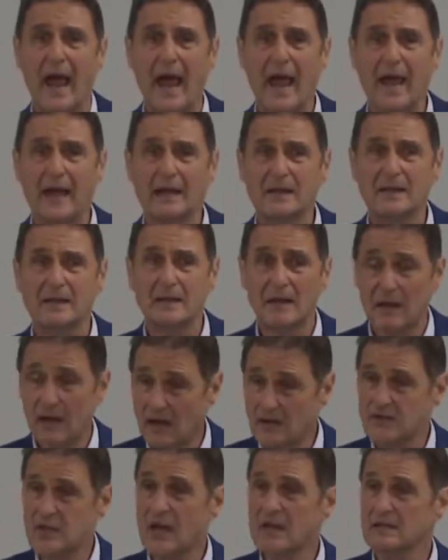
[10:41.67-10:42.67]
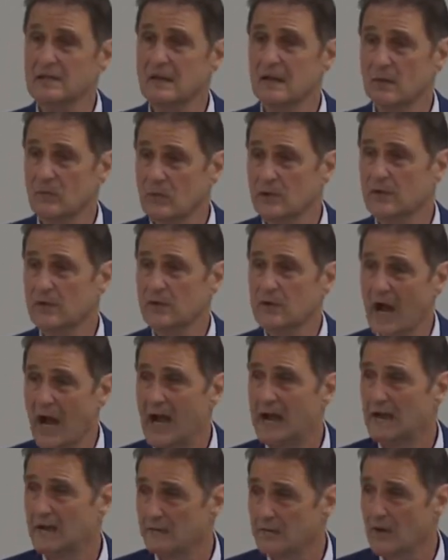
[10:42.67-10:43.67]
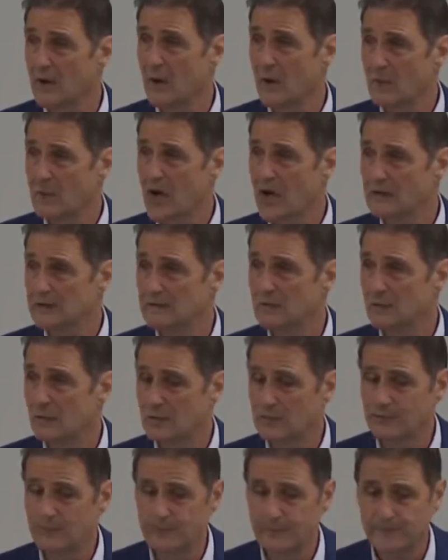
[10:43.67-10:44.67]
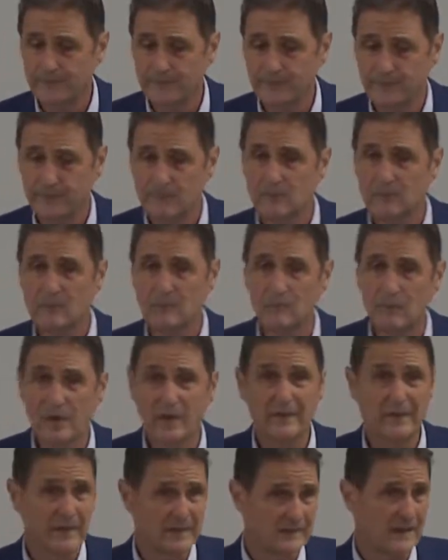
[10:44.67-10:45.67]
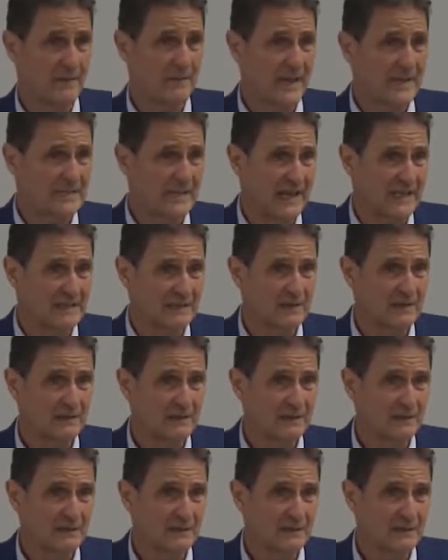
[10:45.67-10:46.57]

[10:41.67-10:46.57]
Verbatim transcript: and adjust it with your diet if at all possible. What do you think? Does that make sense?